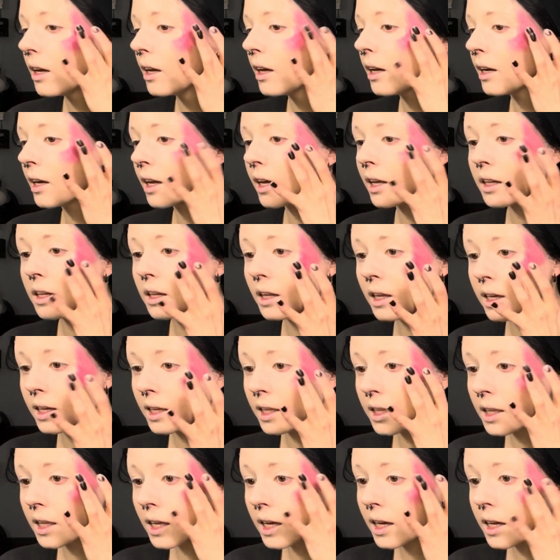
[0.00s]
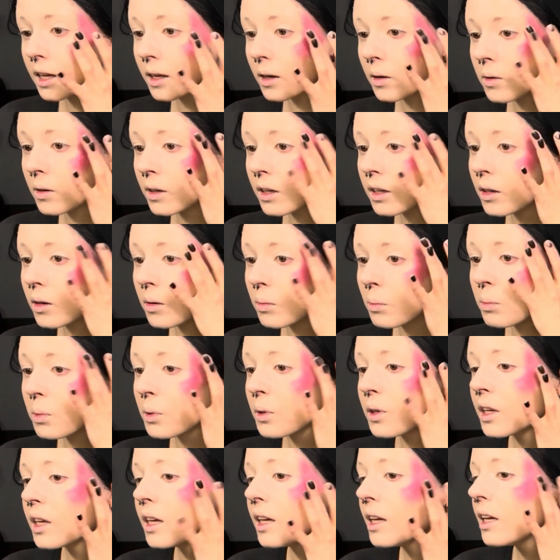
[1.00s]
And I like that. We're gonna
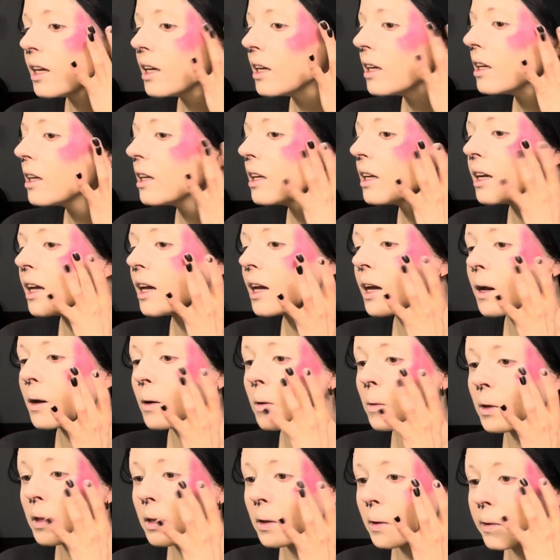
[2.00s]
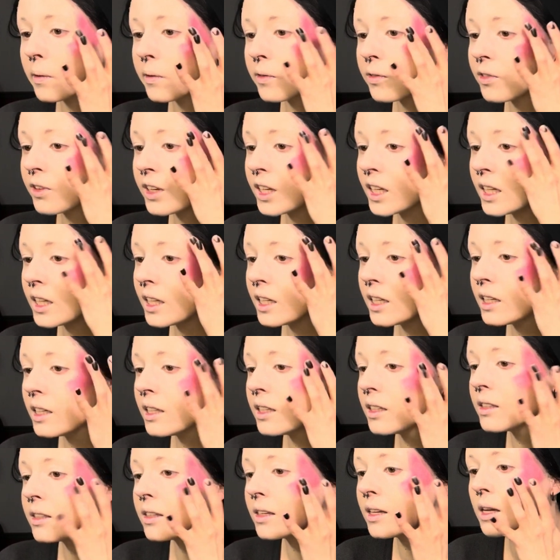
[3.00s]
blend it out with our
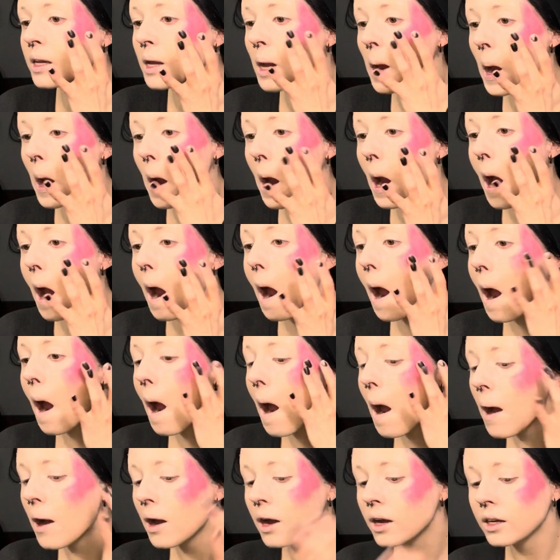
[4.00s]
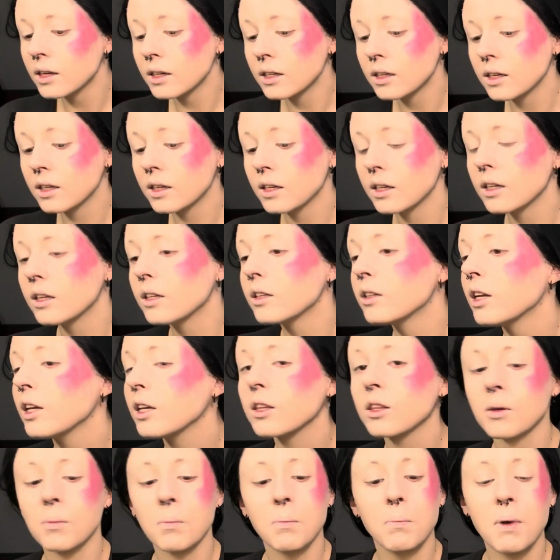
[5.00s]
fingies here. Take
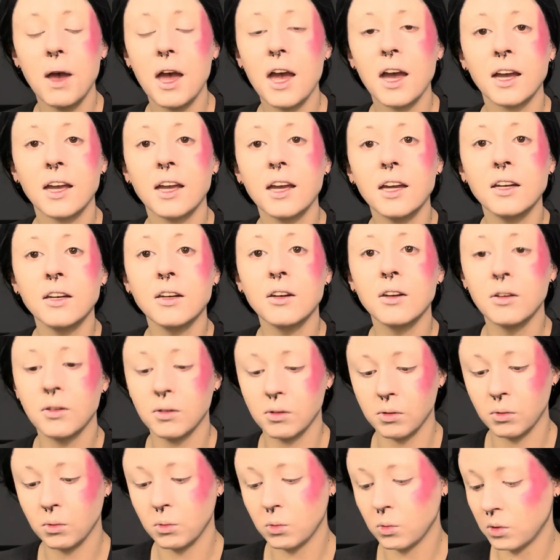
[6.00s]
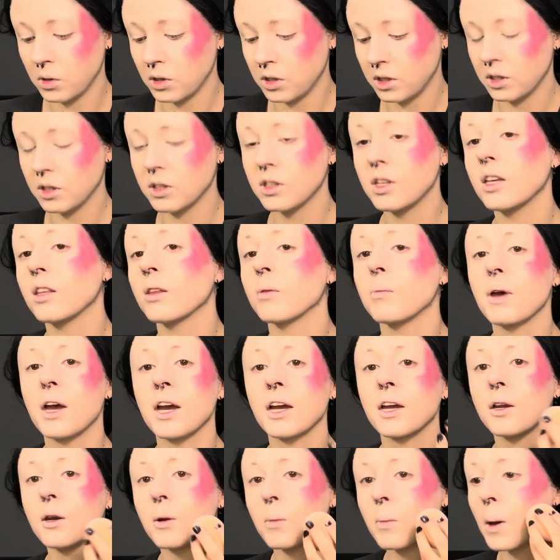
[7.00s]
the back end
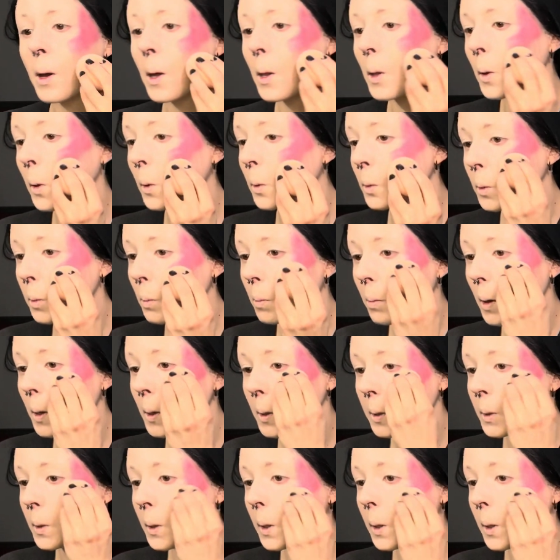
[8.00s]
of my little sponge